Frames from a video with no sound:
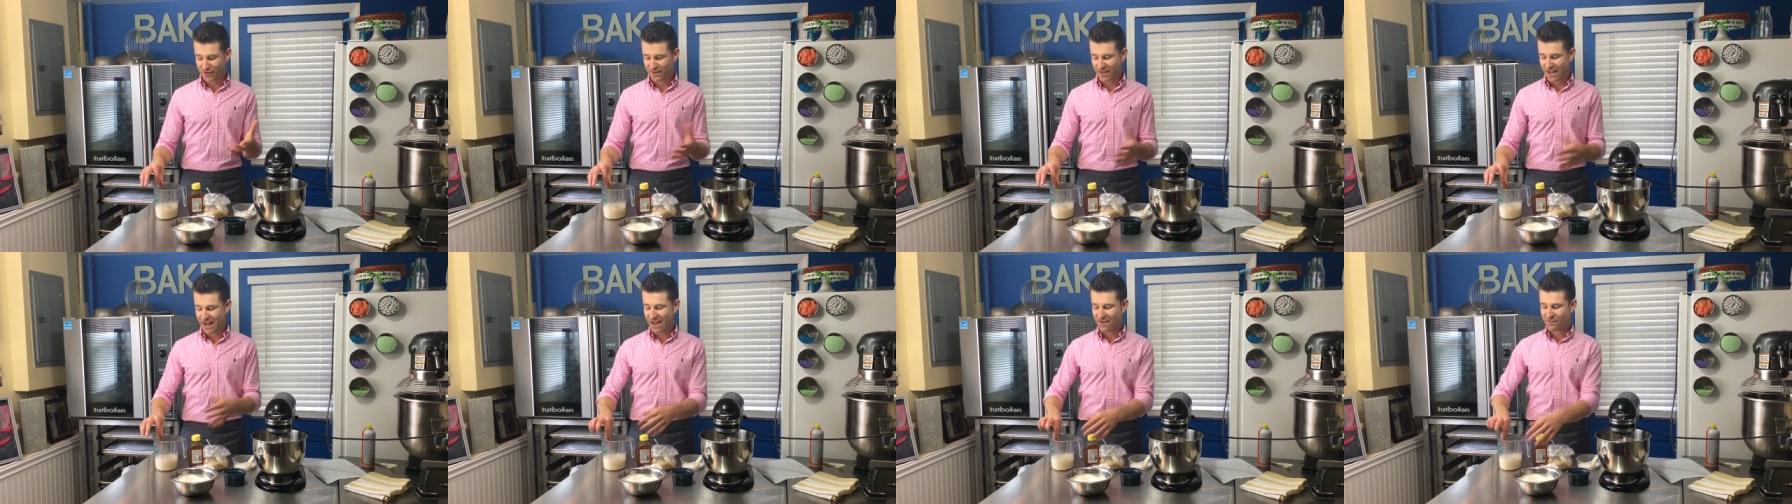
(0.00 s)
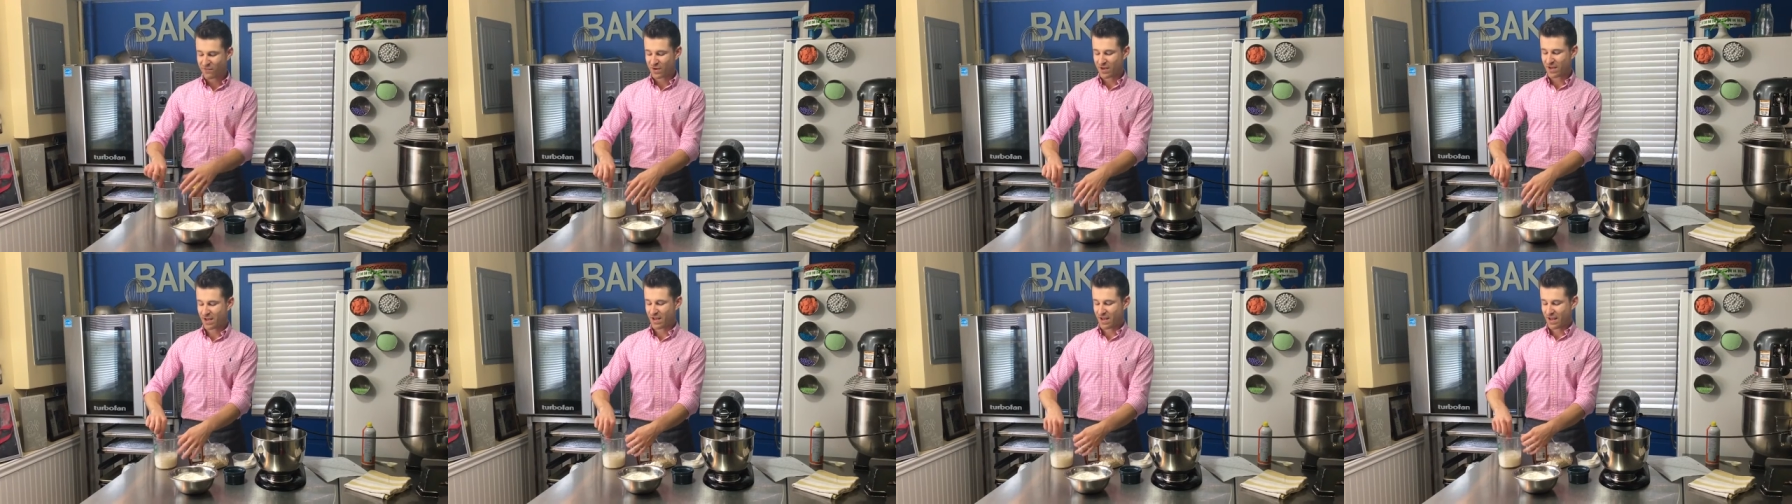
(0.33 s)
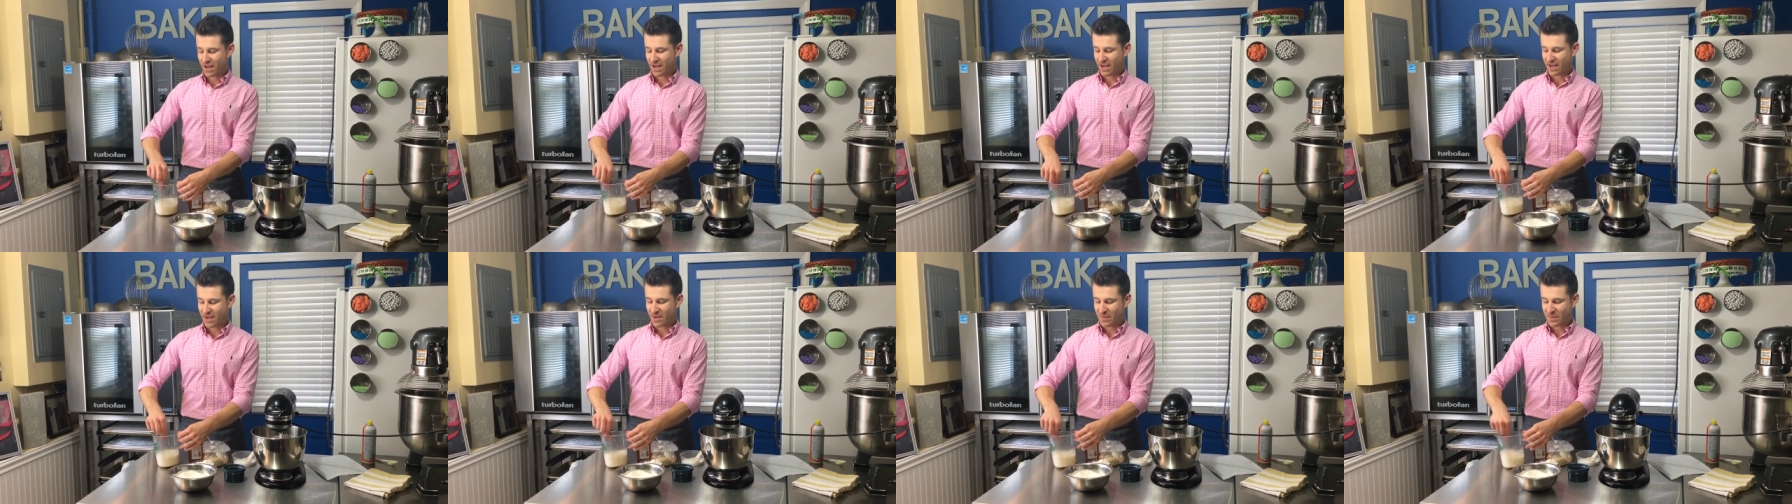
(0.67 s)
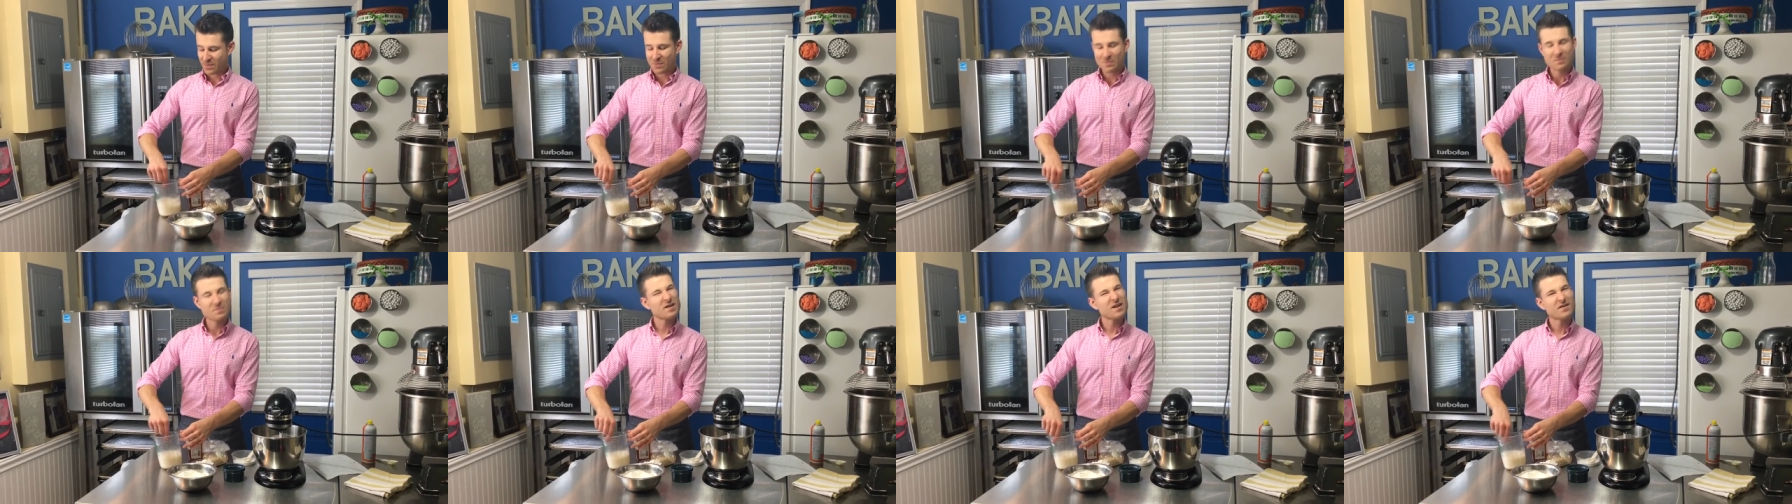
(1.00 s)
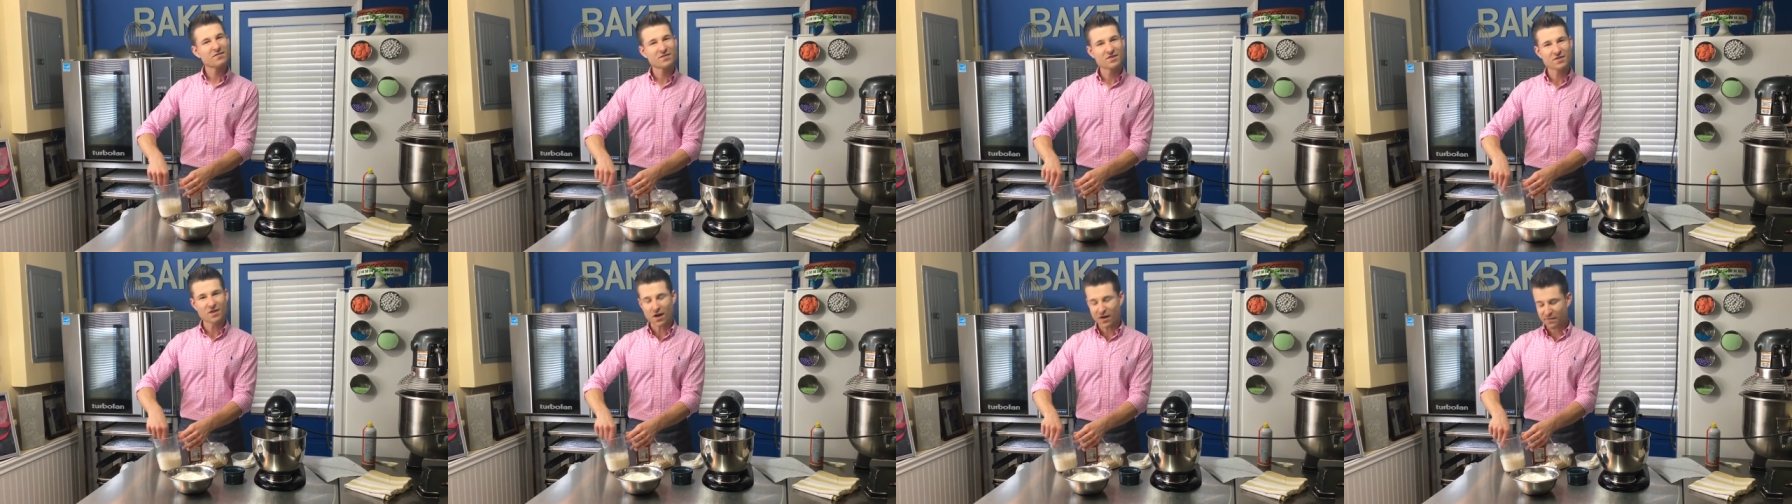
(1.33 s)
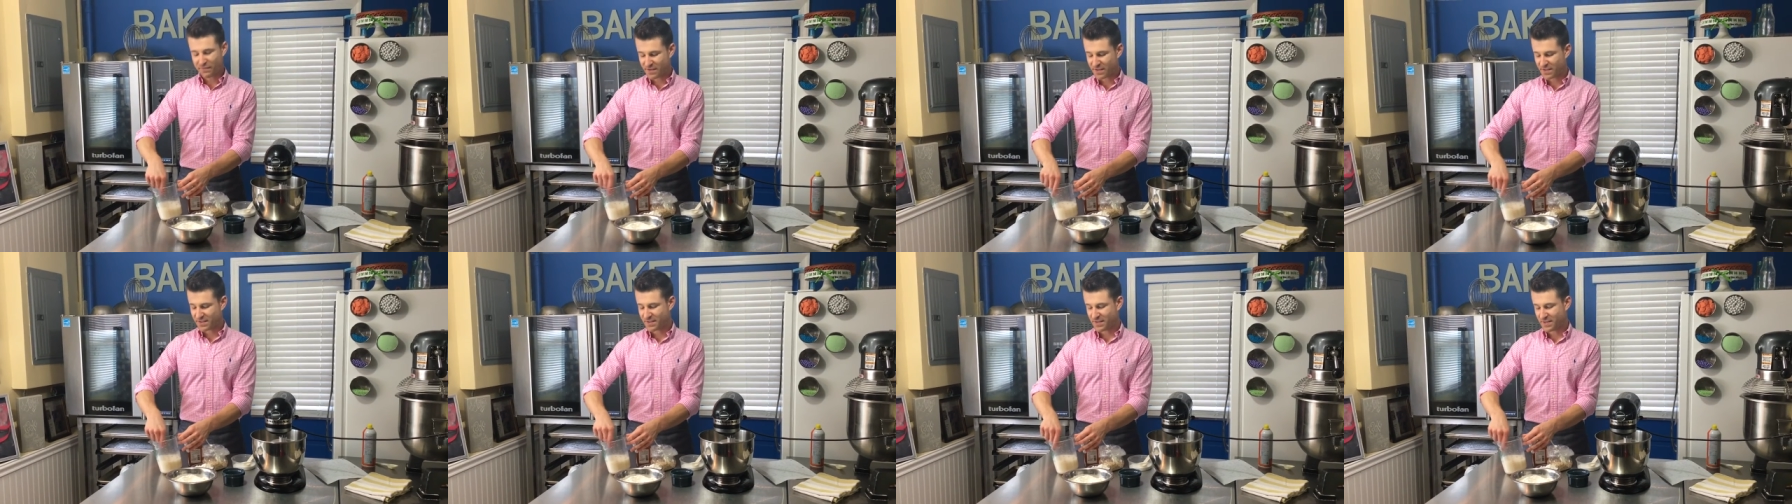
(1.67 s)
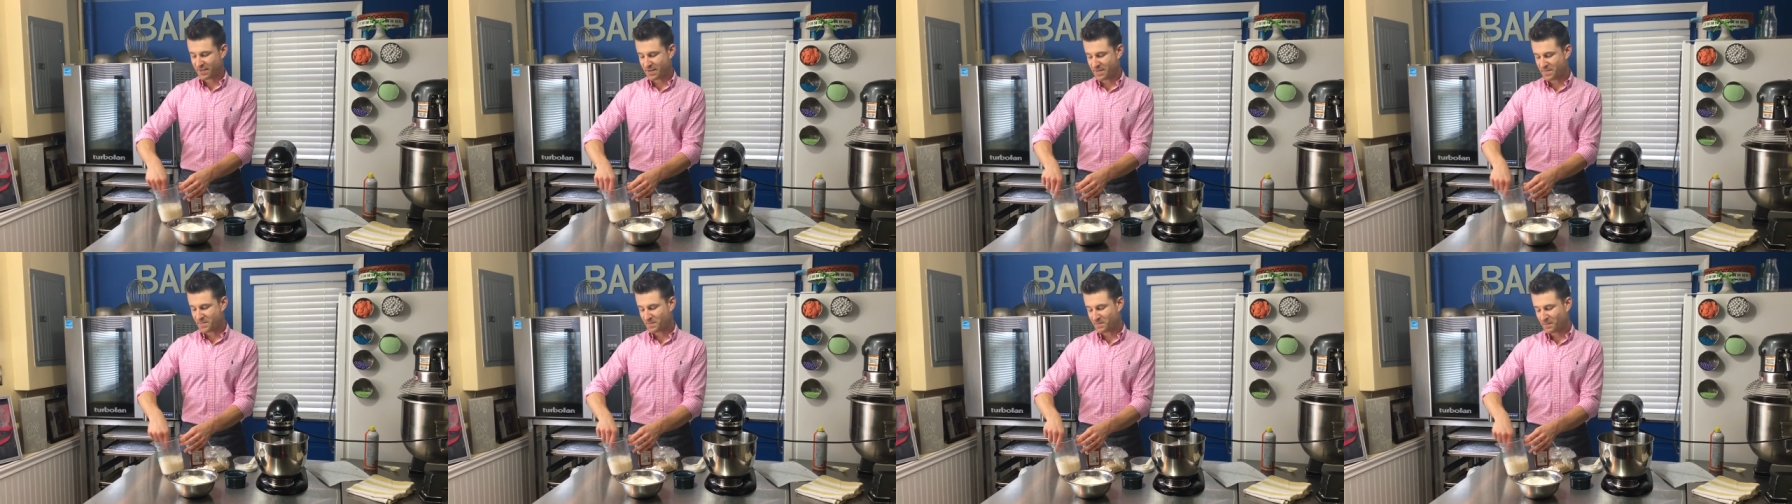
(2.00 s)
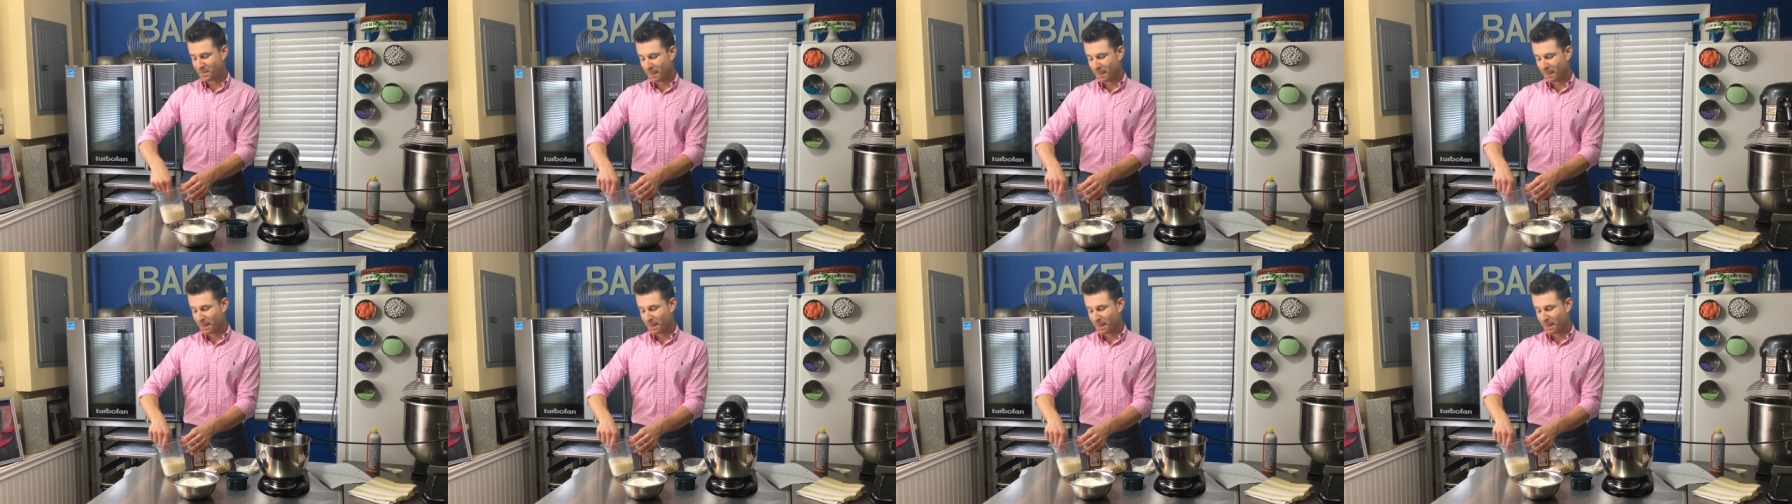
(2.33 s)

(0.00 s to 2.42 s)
and they have a bit of softness to them.